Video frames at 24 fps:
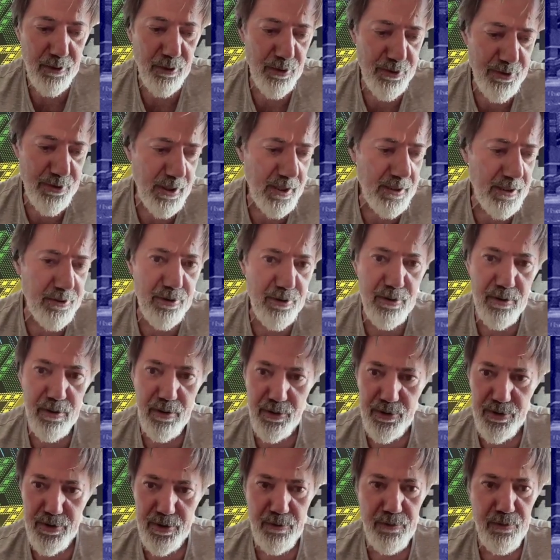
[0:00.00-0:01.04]
also I do
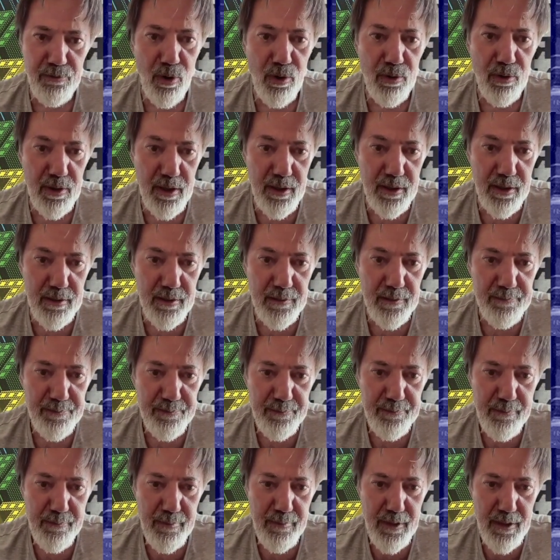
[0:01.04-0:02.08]
lots of online
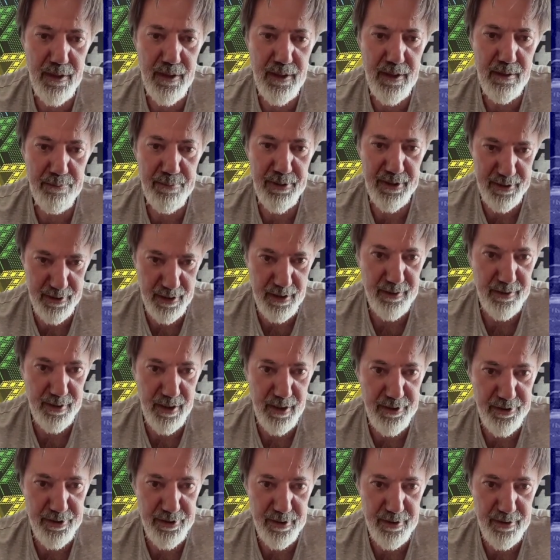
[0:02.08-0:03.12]

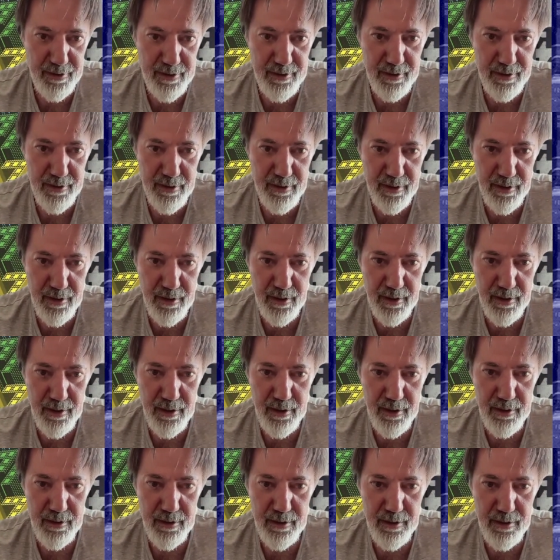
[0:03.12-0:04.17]
presentations
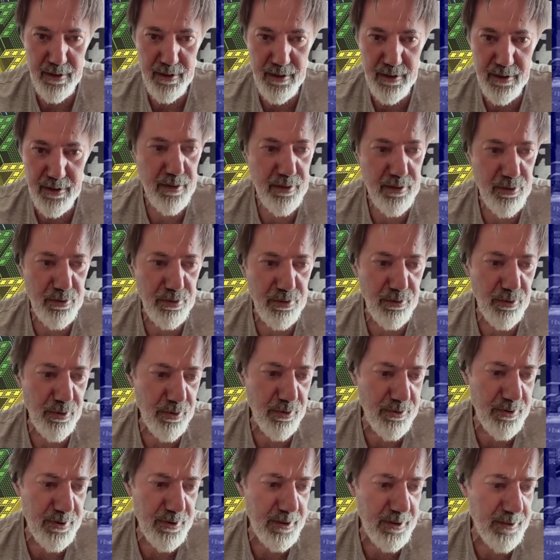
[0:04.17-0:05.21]

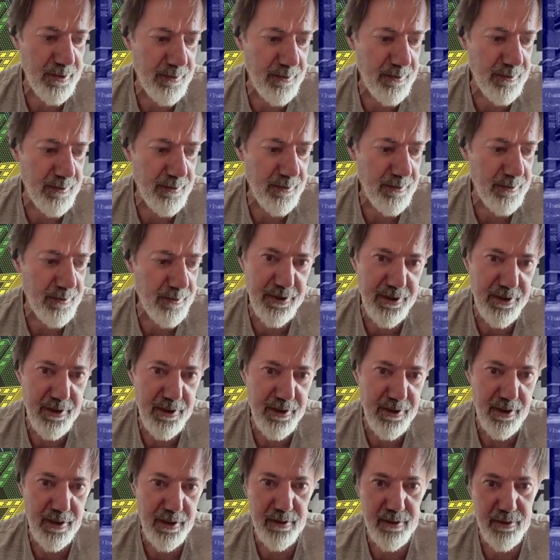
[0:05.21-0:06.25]
towards college
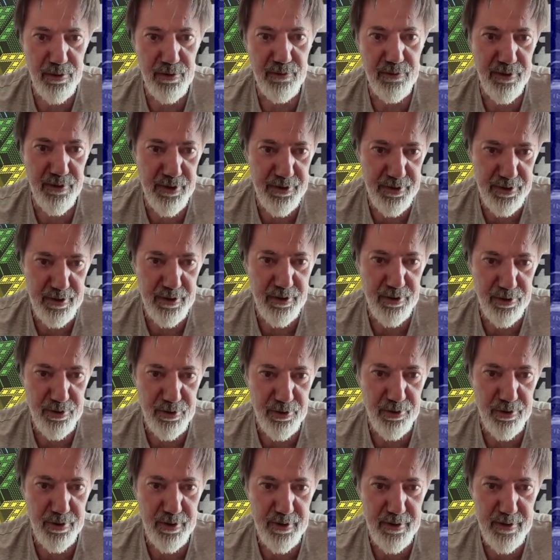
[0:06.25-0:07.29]
and university
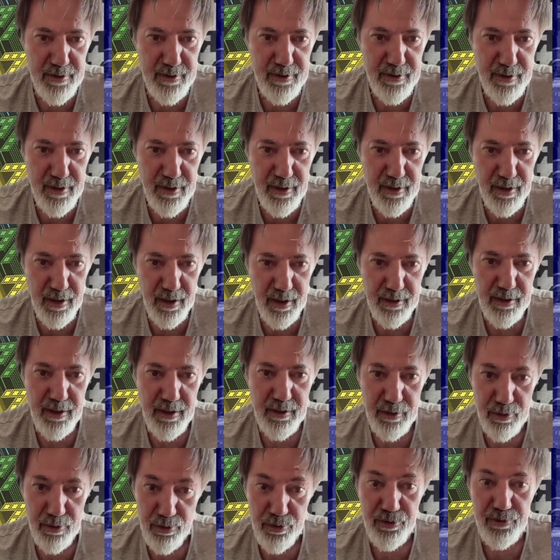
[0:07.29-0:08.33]
students. I get
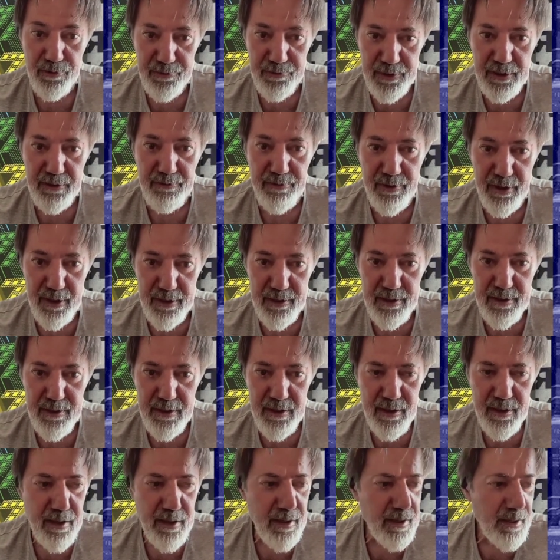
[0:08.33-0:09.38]
a lot of invites,
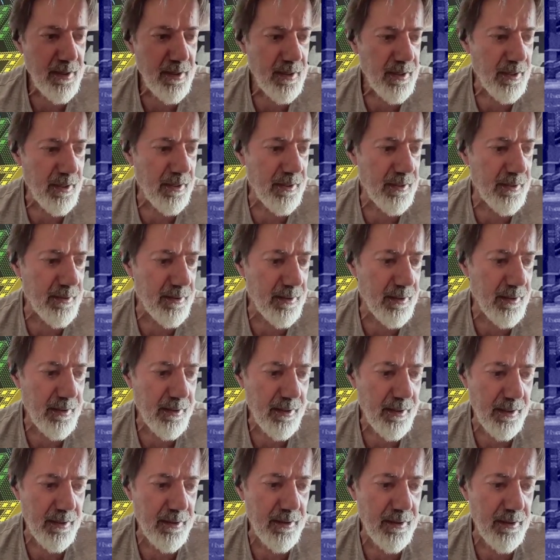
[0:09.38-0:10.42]
and
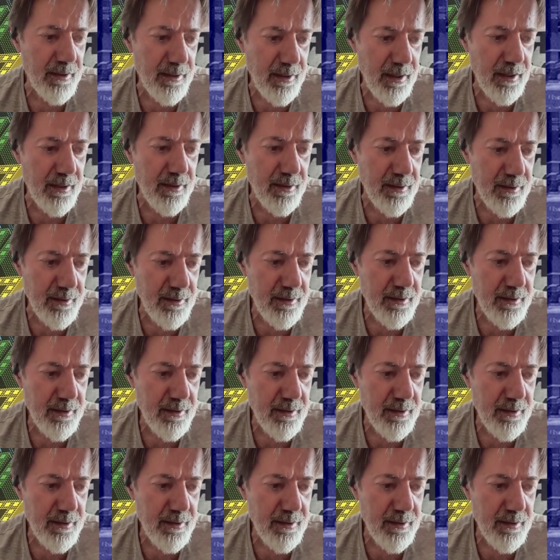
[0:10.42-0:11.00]
I